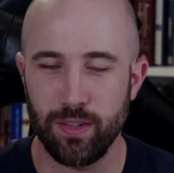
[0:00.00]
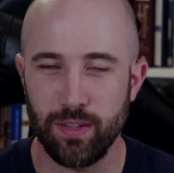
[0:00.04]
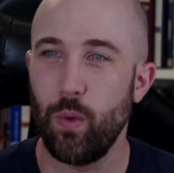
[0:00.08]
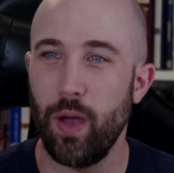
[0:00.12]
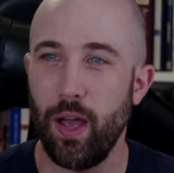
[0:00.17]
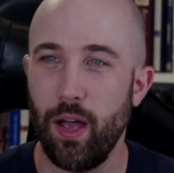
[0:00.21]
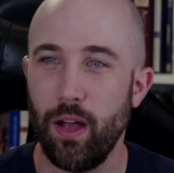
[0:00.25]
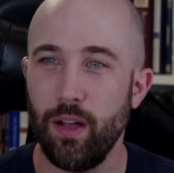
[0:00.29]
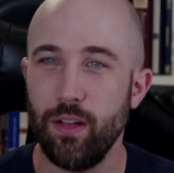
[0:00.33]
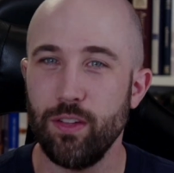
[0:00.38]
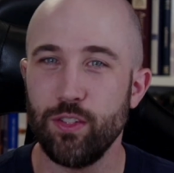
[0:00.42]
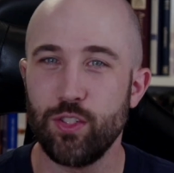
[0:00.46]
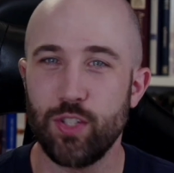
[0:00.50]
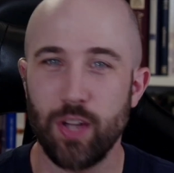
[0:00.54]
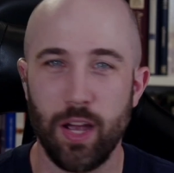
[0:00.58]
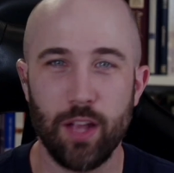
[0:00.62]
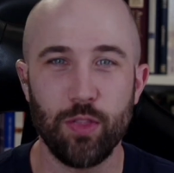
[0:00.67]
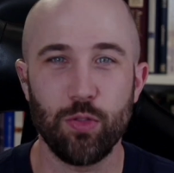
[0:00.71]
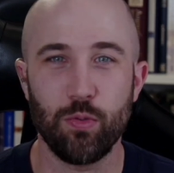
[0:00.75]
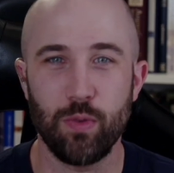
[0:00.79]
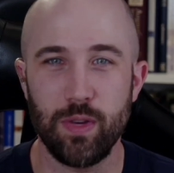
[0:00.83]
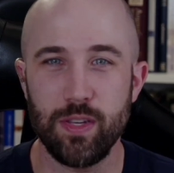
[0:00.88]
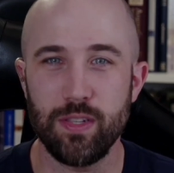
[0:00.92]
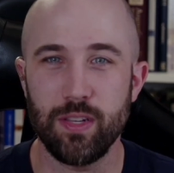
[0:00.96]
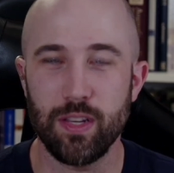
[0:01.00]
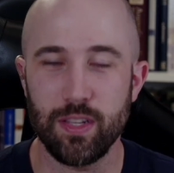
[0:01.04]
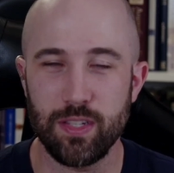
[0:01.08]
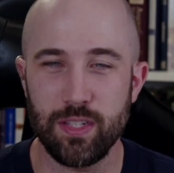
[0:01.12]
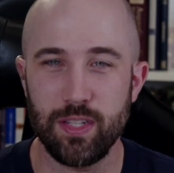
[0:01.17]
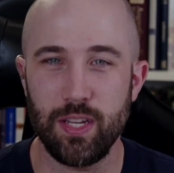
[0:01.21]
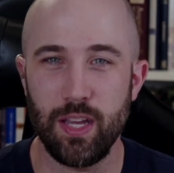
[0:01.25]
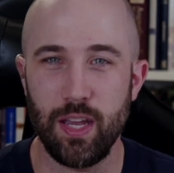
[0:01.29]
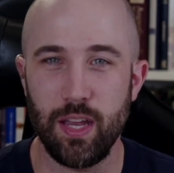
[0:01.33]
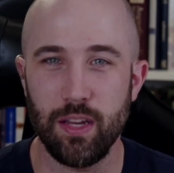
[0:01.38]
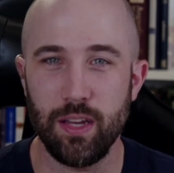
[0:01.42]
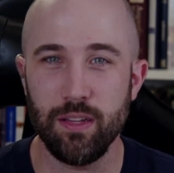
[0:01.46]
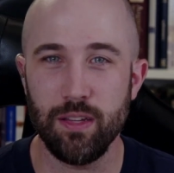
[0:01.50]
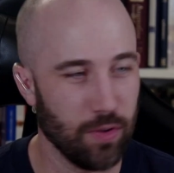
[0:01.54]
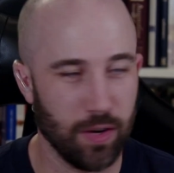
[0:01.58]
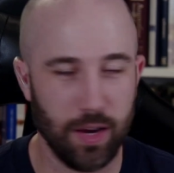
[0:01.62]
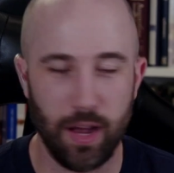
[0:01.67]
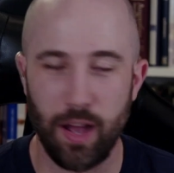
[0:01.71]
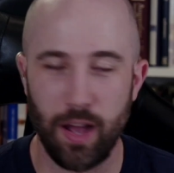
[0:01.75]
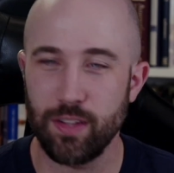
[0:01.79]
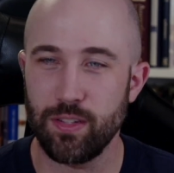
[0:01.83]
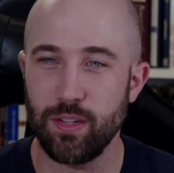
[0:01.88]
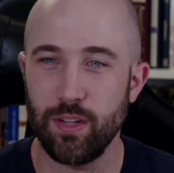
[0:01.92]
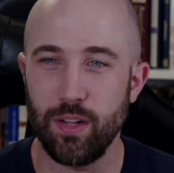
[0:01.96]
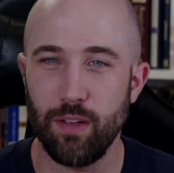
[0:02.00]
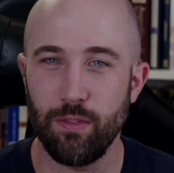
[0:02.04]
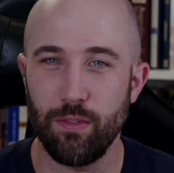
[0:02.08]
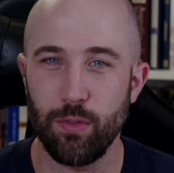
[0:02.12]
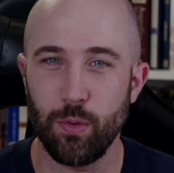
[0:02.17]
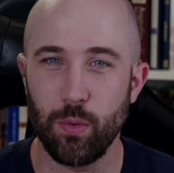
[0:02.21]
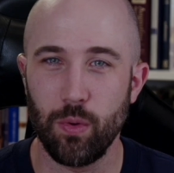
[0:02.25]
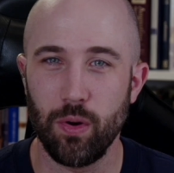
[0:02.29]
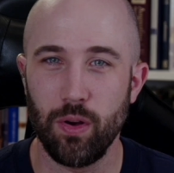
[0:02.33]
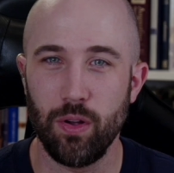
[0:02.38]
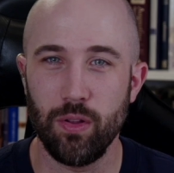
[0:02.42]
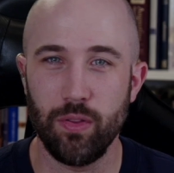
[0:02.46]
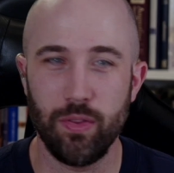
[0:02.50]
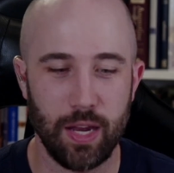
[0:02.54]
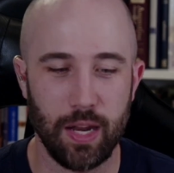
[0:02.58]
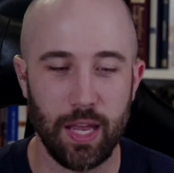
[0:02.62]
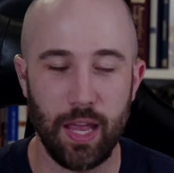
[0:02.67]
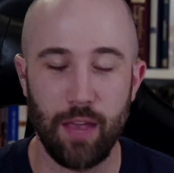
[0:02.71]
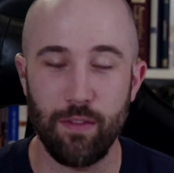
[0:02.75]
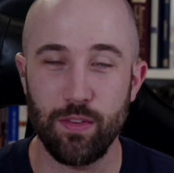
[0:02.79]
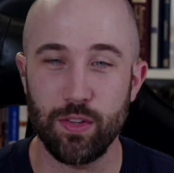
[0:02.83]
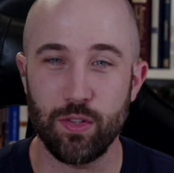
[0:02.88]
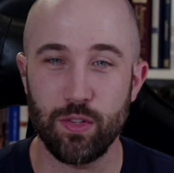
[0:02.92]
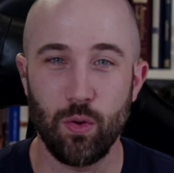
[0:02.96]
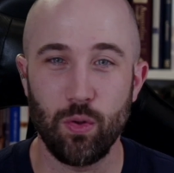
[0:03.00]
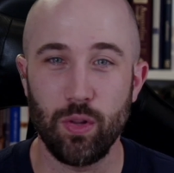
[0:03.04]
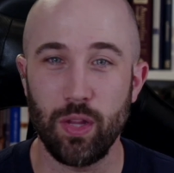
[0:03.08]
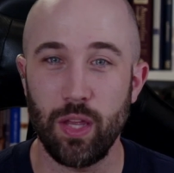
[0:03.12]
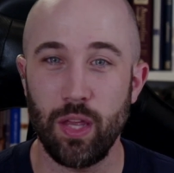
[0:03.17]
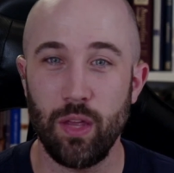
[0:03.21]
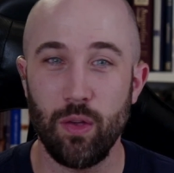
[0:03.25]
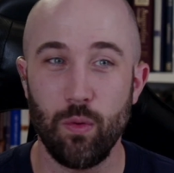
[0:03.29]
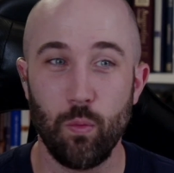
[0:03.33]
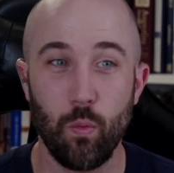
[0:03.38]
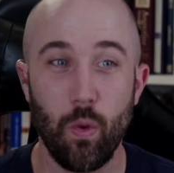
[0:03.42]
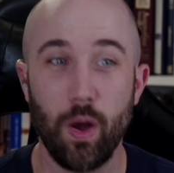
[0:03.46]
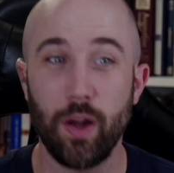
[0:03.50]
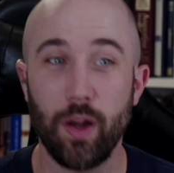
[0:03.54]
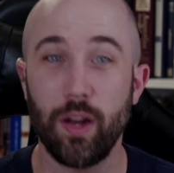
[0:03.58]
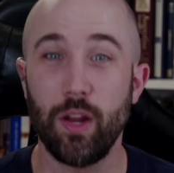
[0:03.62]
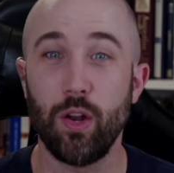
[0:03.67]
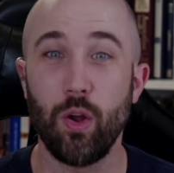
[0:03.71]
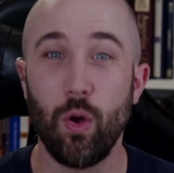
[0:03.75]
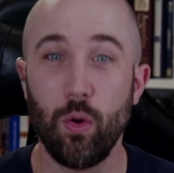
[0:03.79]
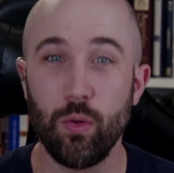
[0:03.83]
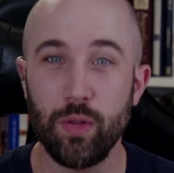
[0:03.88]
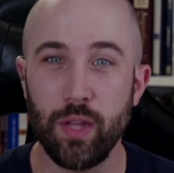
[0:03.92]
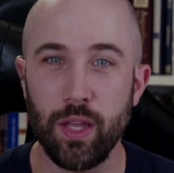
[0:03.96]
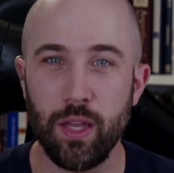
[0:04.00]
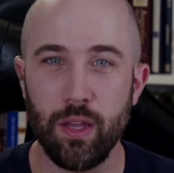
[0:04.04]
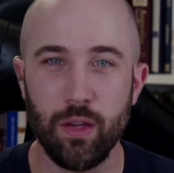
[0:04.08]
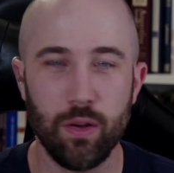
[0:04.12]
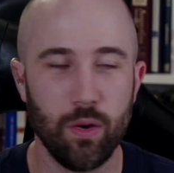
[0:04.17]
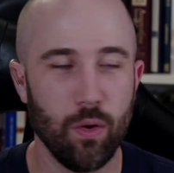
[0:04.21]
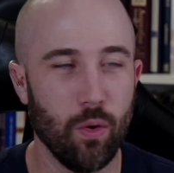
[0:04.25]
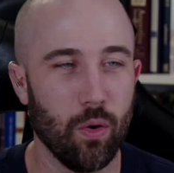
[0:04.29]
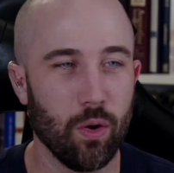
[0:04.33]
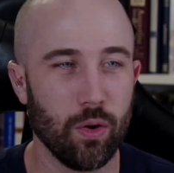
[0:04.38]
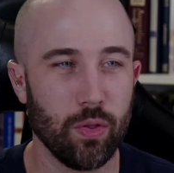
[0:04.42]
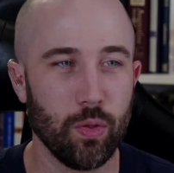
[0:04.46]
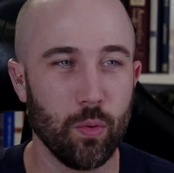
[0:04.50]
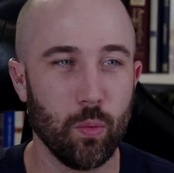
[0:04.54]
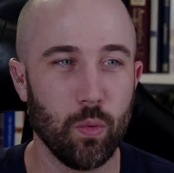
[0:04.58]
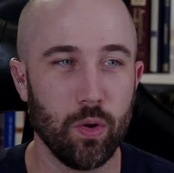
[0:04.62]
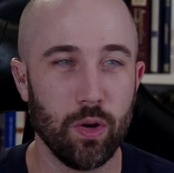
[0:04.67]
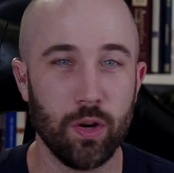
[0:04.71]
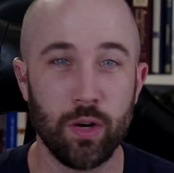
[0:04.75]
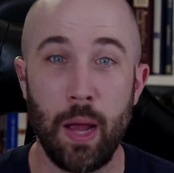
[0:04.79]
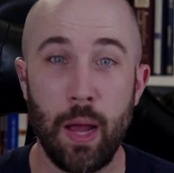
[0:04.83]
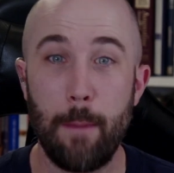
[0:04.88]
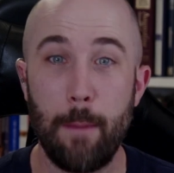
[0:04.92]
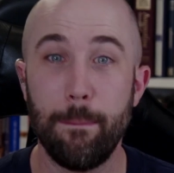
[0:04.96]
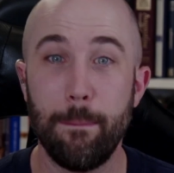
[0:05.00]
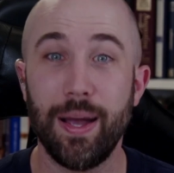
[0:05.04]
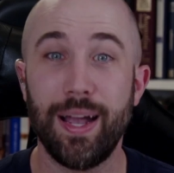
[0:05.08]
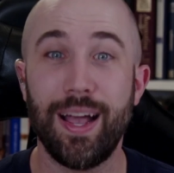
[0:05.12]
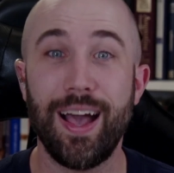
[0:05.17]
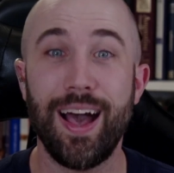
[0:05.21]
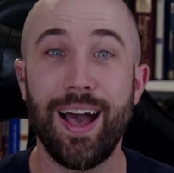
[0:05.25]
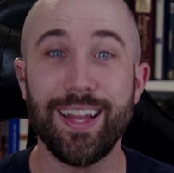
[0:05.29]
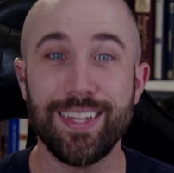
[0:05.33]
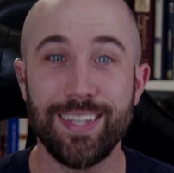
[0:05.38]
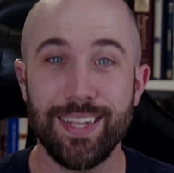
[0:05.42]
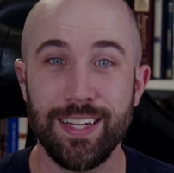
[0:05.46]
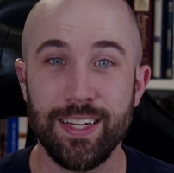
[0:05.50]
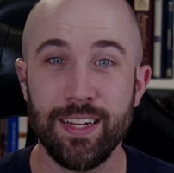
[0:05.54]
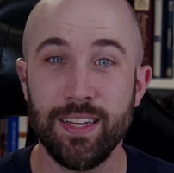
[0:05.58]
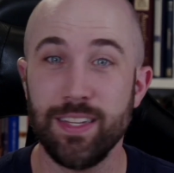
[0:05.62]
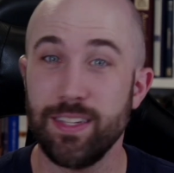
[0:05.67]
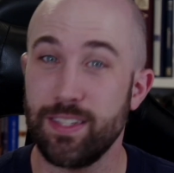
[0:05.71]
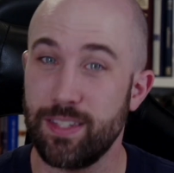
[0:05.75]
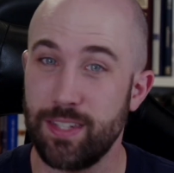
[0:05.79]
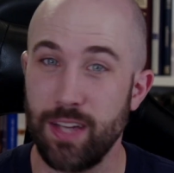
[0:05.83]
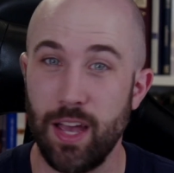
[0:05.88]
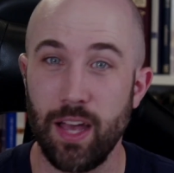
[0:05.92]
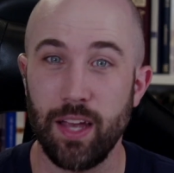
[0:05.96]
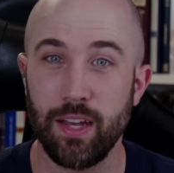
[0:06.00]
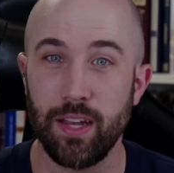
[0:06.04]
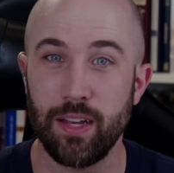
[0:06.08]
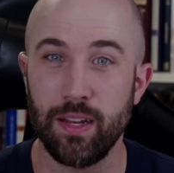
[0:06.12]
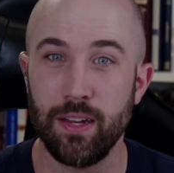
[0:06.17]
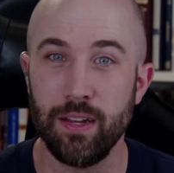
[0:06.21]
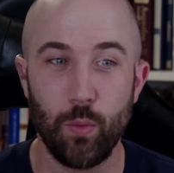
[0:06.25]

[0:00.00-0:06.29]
Well, John 3:16, for God so loved the world that he gave his only, one and only, or the word begotten son.